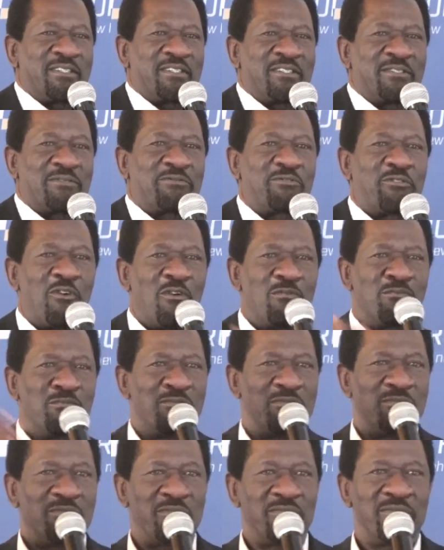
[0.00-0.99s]
from
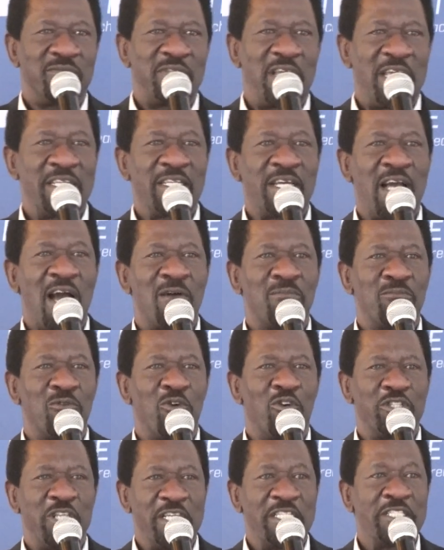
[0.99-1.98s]
the income
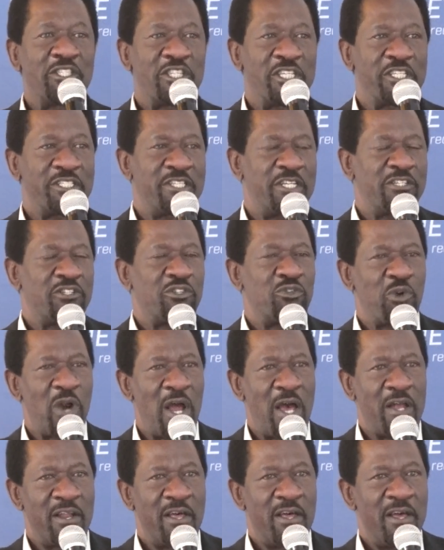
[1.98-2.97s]
or the interest that you
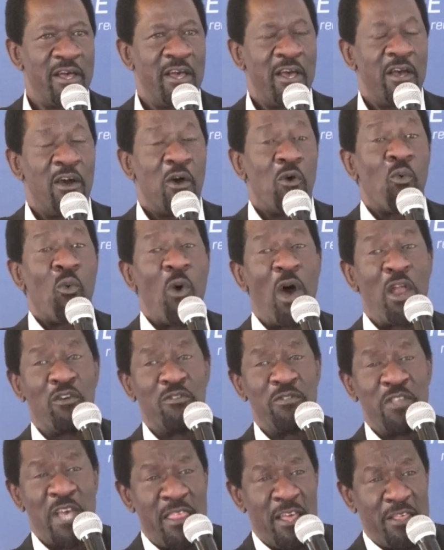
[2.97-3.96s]
earn. One
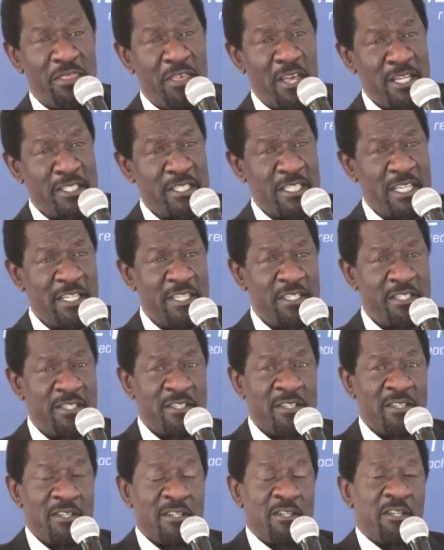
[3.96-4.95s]
of the other things is
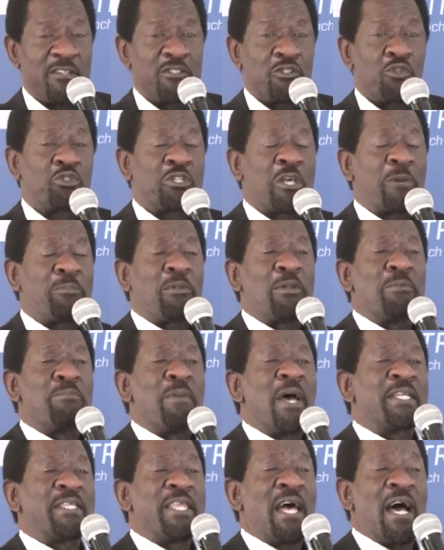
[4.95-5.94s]
to
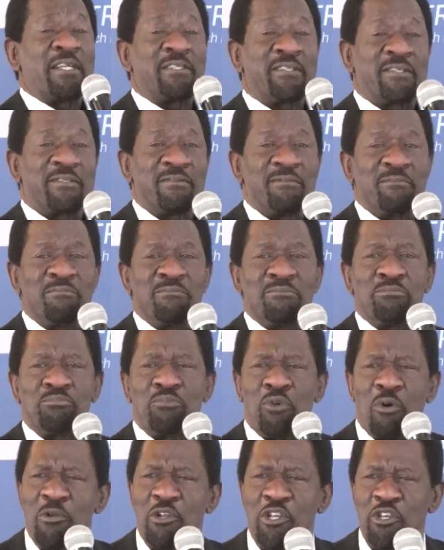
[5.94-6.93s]
supplement that,
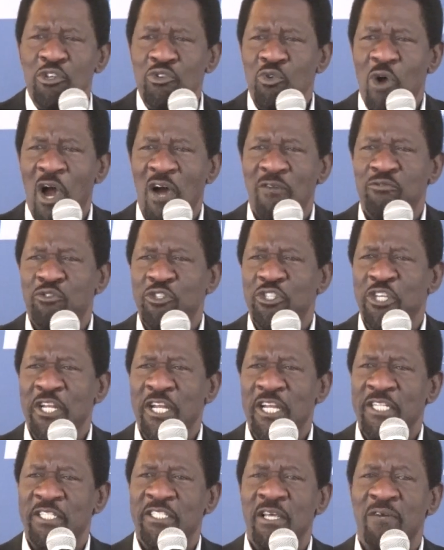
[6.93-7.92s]
probably you have to
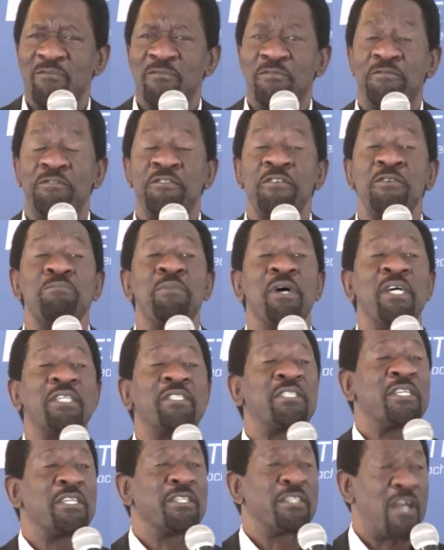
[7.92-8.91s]
generate some
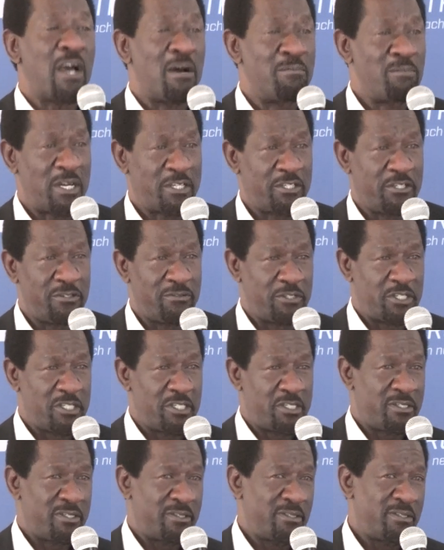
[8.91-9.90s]
fee-based income
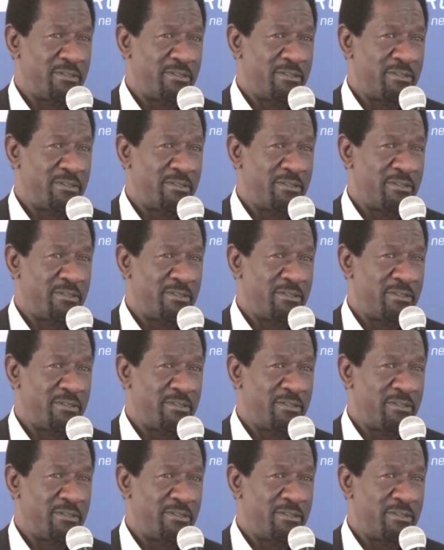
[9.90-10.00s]
activities,